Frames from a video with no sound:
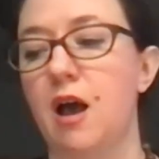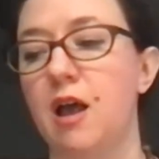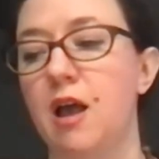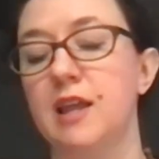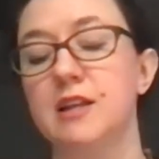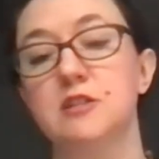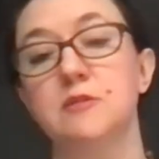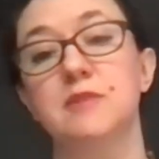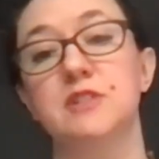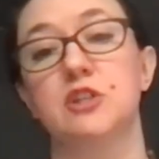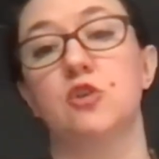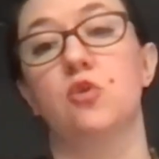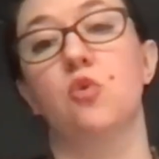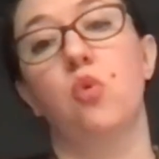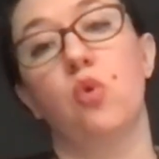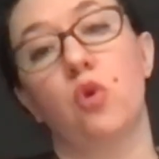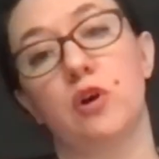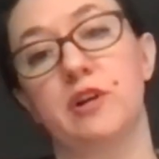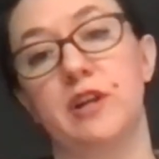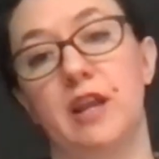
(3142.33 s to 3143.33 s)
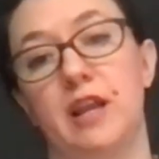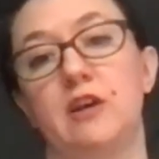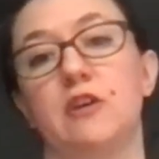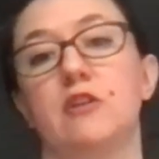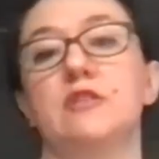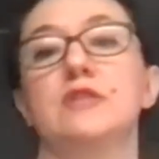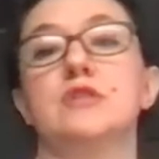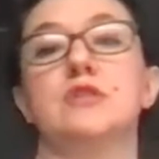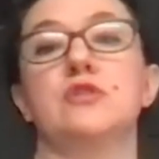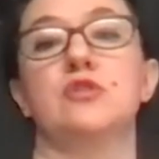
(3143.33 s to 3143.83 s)
Intimacy
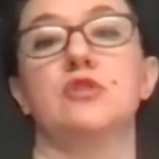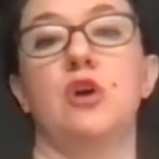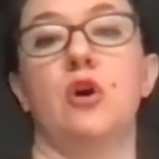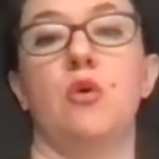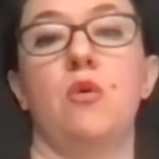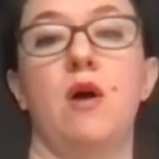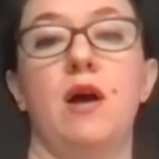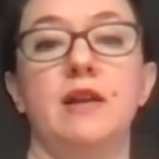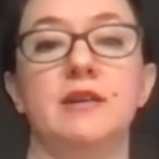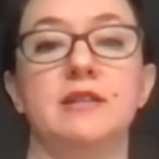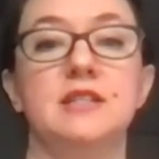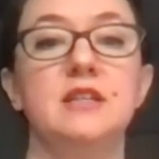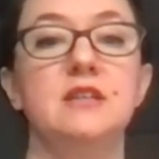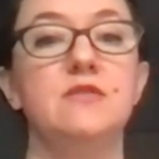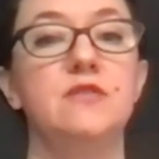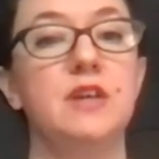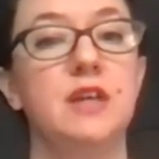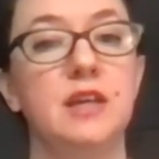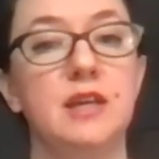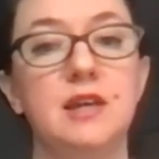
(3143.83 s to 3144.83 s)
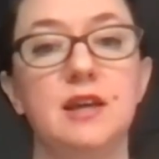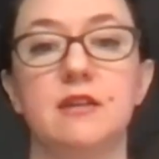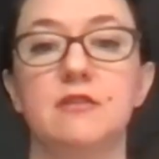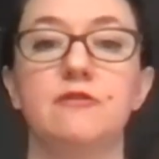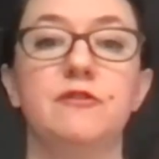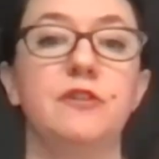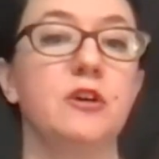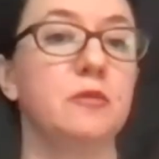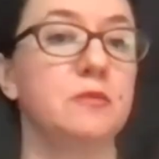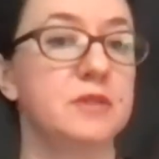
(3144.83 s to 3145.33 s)
coordinators go on TV and
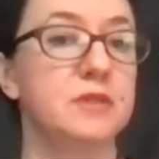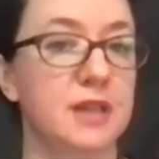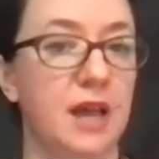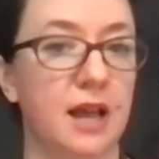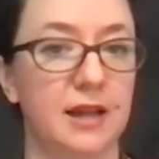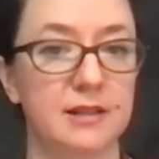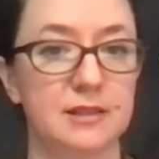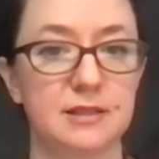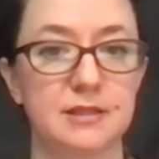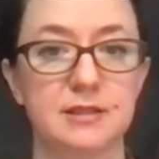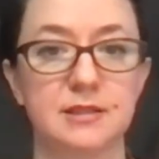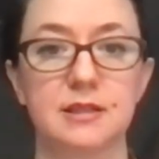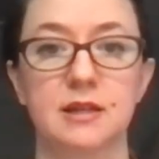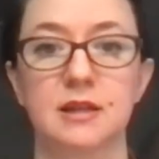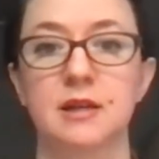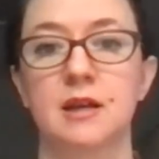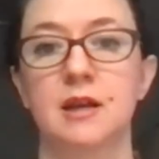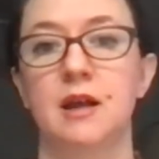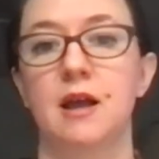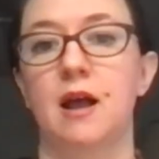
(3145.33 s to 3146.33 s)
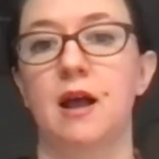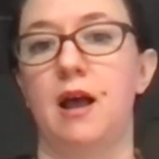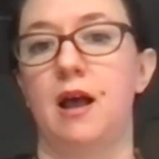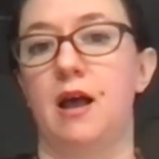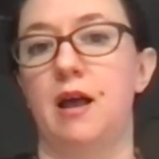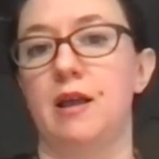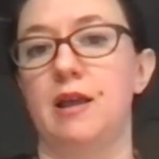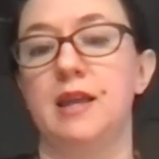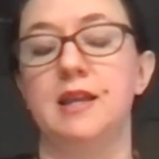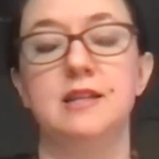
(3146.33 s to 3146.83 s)
film sets,
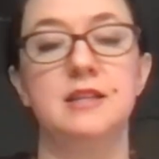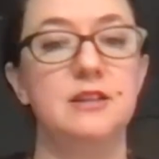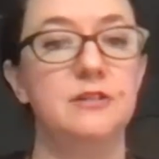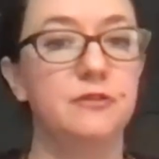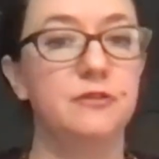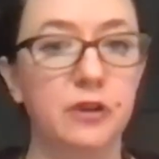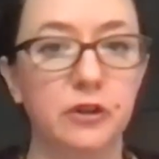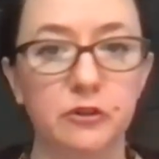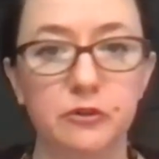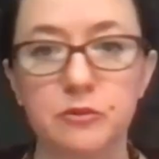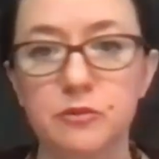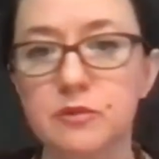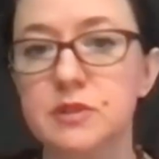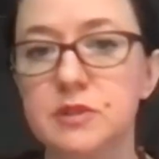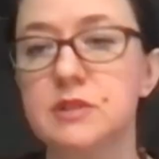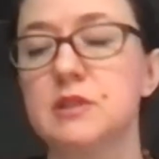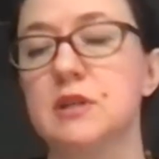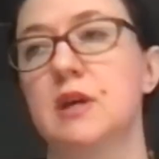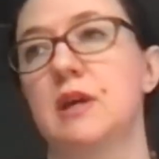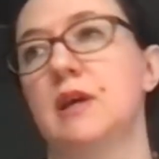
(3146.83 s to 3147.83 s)
indie films,